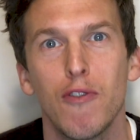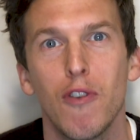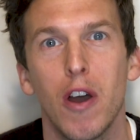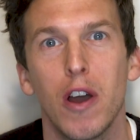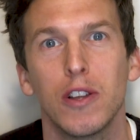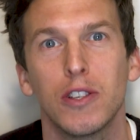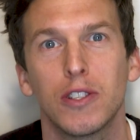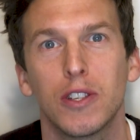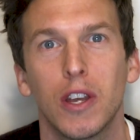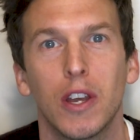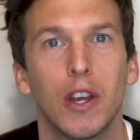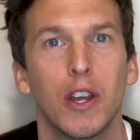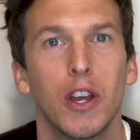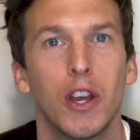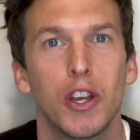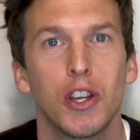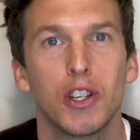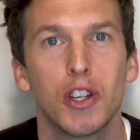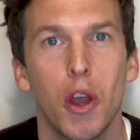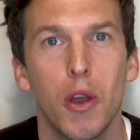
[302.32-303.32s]
right to
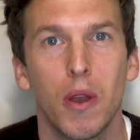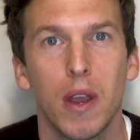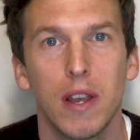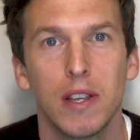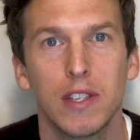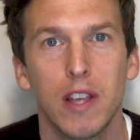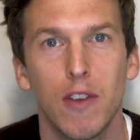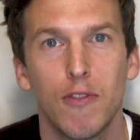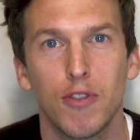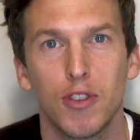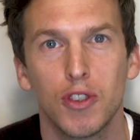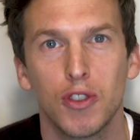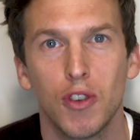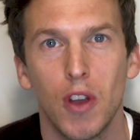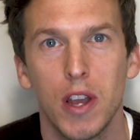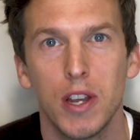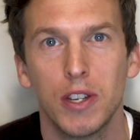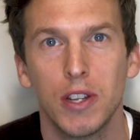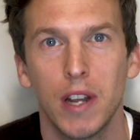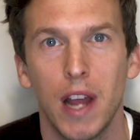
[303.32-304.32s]
showcase their
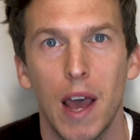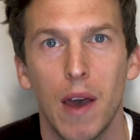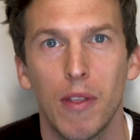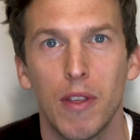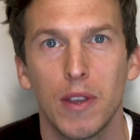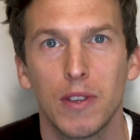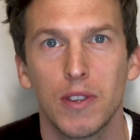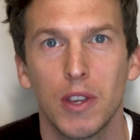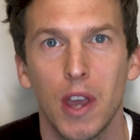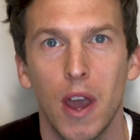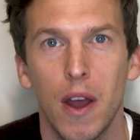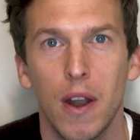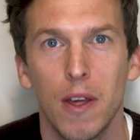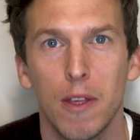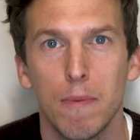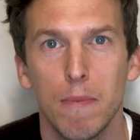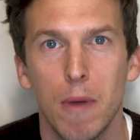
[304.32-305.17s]
frustration at how things are going at the